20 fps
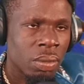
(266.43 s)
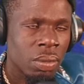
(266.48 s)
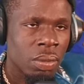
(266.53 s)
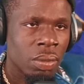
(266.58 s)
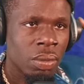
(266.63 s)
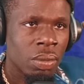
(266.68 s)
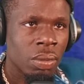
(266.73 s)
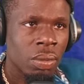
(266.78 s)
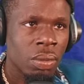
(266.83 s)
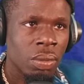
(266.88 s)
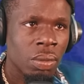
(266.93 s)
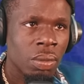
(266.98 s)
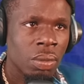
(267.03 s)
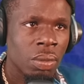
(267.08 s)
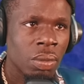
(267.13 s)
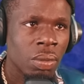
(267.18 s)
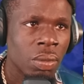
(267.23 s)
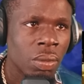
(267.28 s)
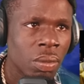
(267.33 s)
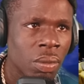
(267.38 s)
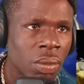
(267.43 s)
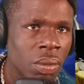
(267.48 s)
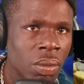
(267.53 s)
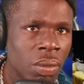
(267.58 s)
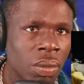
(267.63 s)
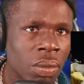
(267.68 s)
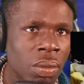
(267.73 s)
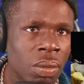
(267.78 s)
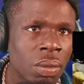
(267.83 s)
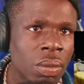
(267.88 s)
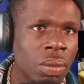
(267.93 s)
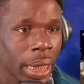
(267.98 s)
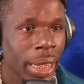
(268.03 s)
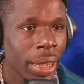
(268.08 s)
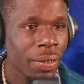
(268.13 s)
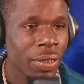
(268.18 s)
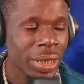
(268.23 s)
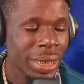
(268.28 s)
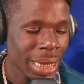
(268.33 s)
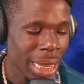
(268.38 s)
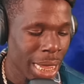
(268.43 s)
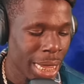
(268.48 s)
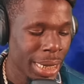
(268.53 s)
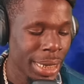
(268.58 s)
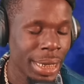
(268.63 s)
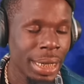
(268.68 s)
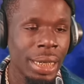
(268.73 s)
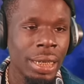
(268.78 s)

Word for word: smoking, baby, We smoking. Every time he